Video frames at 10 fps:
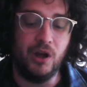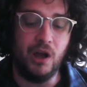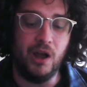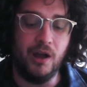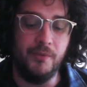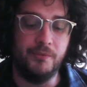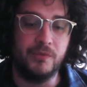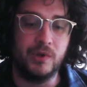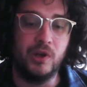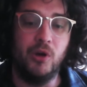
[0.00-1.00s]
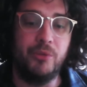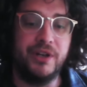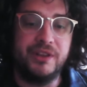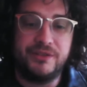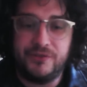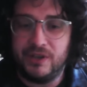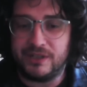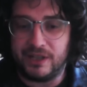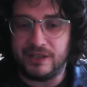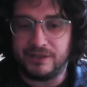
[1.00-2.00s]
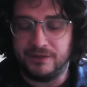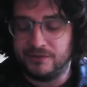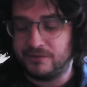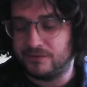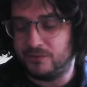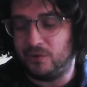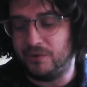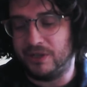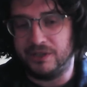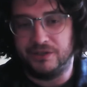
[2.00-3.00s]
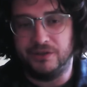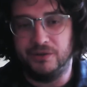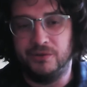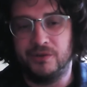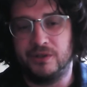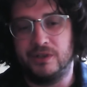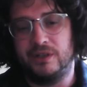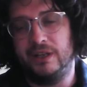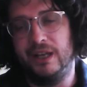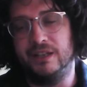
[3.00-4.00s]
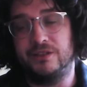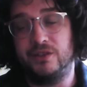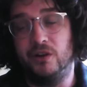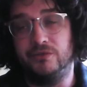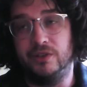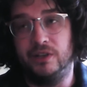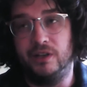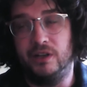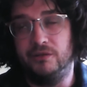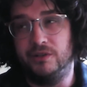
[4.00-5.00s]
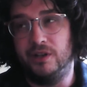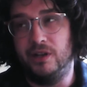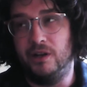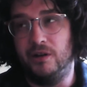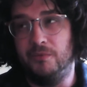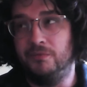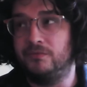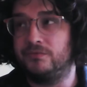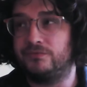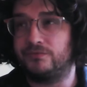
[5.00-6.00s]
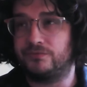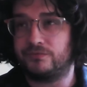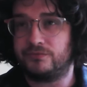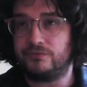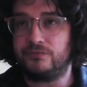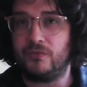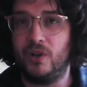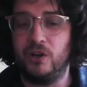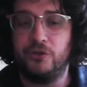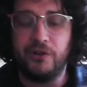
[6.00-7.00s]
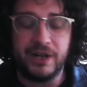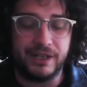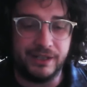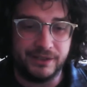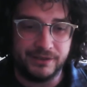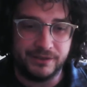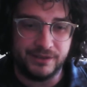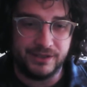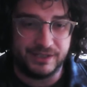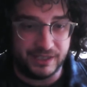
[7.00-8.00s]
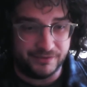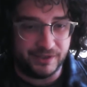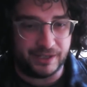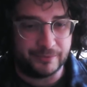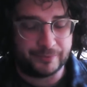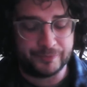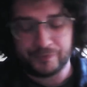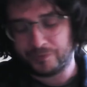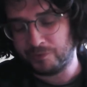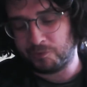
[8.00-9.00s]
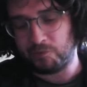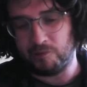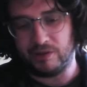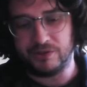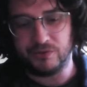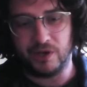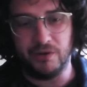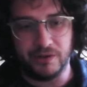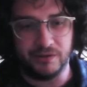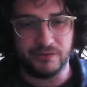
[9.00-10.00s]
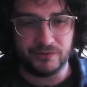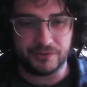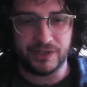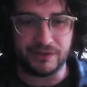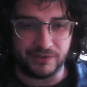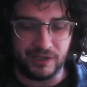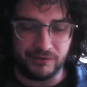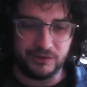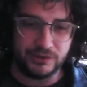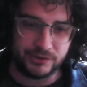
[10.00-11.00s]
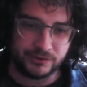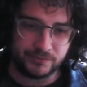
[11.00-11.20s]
Um, but in this first lesson, what we're going to do is cover um, creating a CV. Now this will go in three different levels,